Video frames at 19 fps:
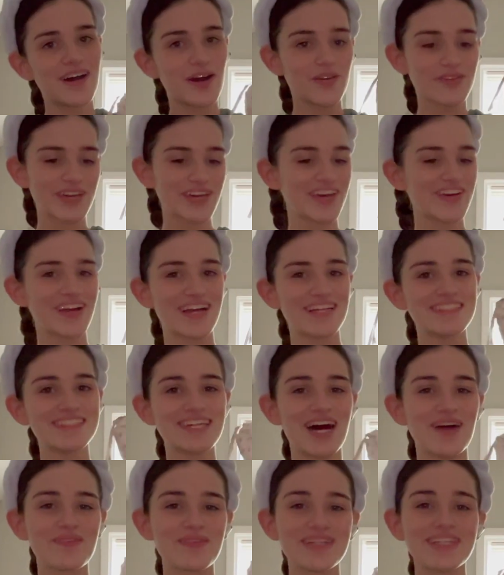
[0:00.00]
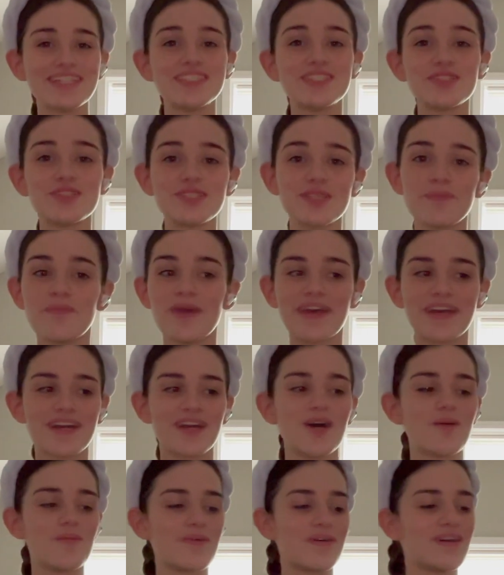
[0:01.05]
Okay guys, now I'm gonna do some
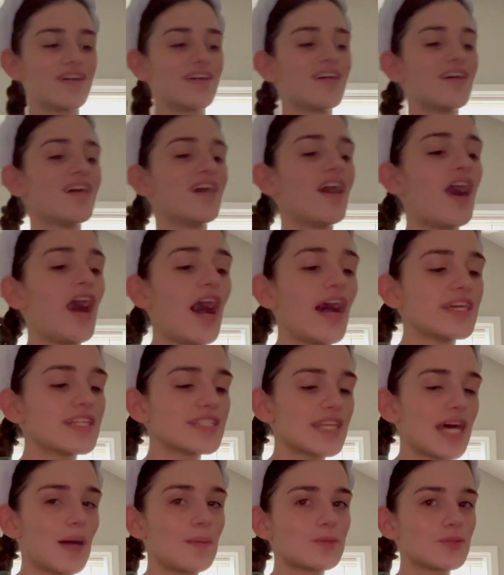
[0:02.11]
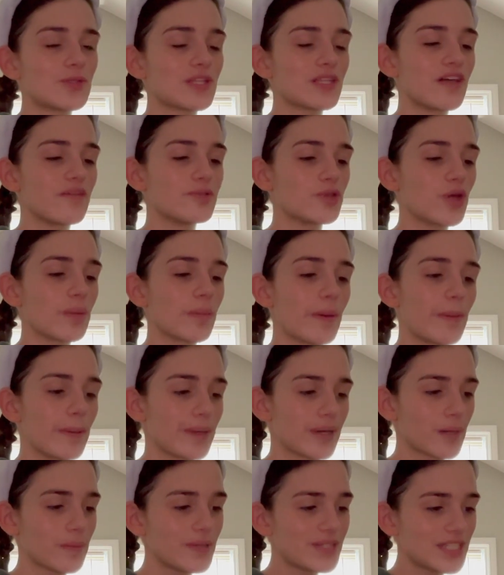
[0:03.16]
makeup. I just absolutely love doing my
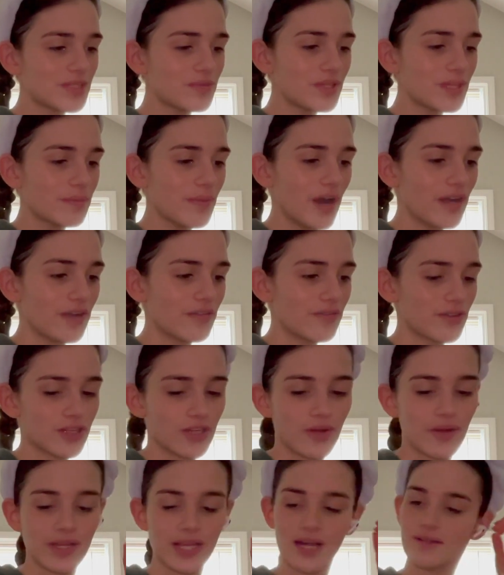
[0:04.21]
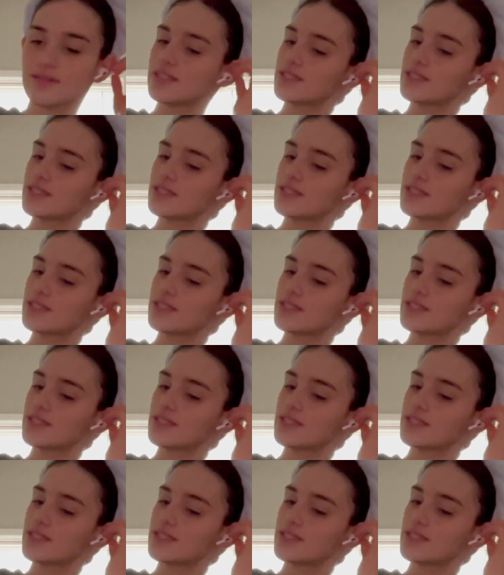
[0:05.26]
makeup. It doesn't really matter if we're going out